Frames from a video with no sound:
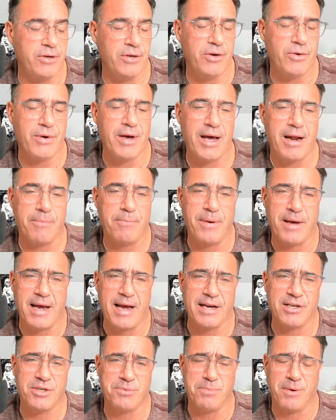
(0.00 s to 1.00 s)
you got a
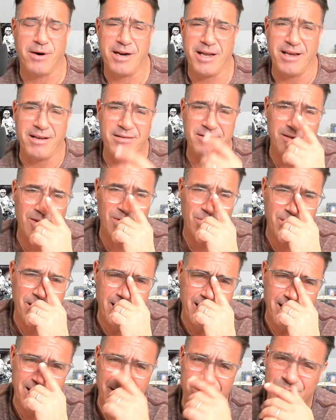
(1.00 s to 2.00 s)
pass, buddy.
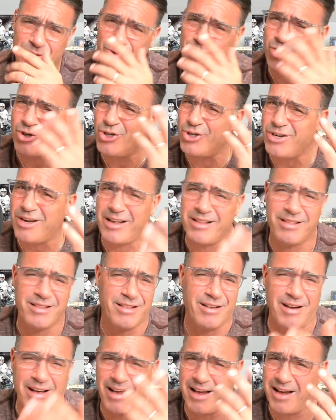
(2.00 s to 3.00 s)
Okay. So shut
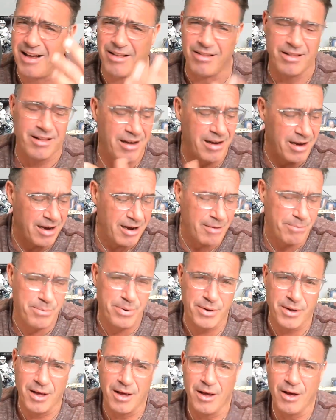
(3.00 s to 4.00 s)
the hell
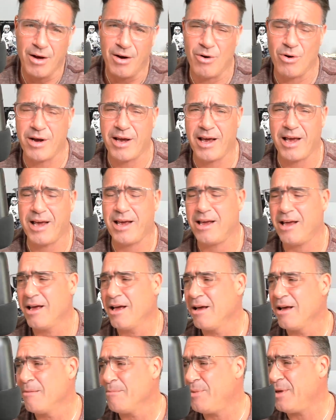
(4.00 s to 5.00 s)
up. Okay.
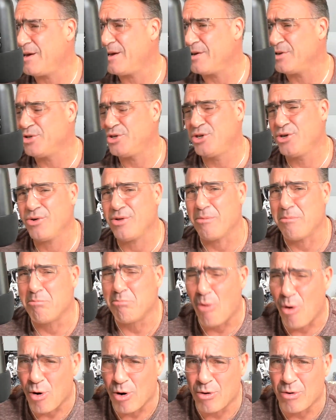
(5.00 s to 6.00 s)
Because you're the
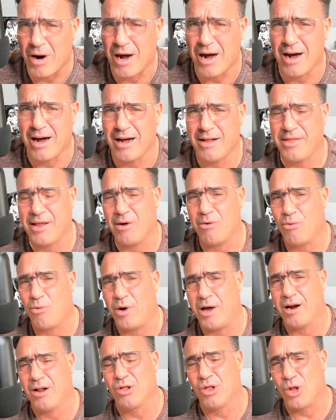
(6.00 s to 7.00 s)
moron that
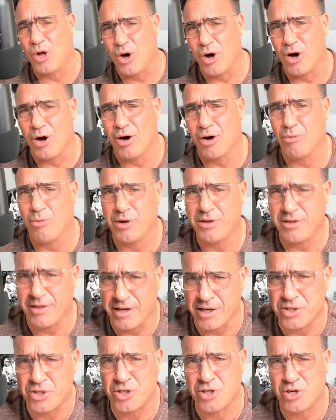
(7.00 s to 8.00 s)
went along with
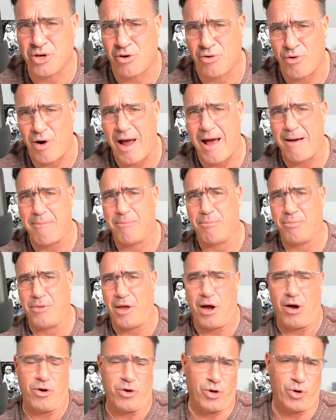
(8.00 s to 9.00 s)
this crap.
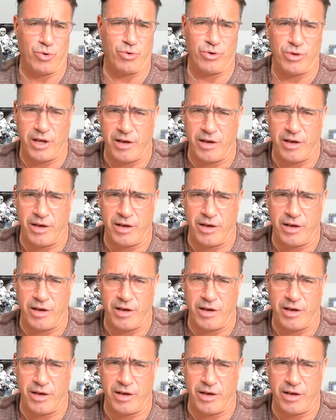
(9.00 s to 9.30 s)
Now you're